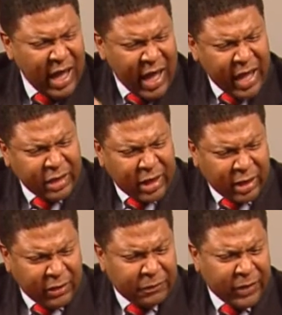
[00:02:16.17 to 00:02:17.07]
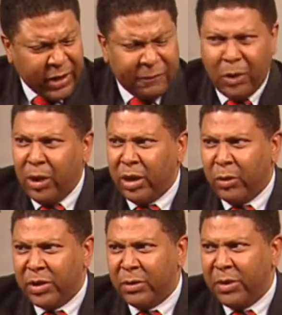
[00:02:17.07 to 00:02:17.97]
I thought the freight forwarder
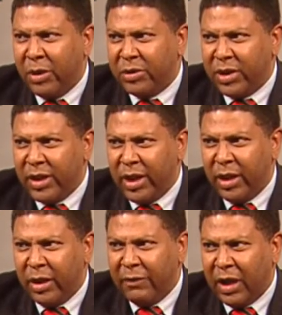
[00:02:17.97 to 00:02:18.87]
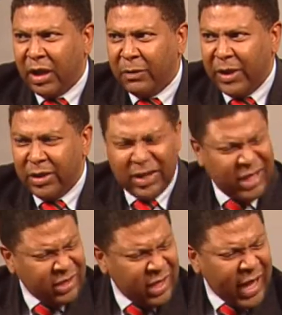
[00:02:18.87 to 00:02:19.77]
was supposed to take care of all of this.
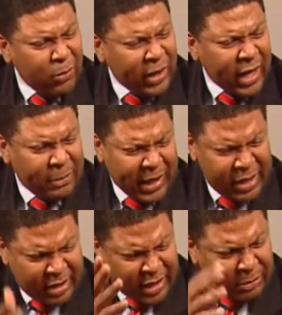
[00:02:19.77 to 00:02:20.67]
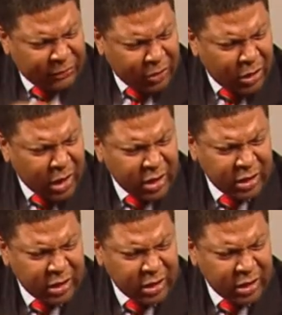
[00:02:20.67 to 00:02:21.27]
Isn't that what I paid them for?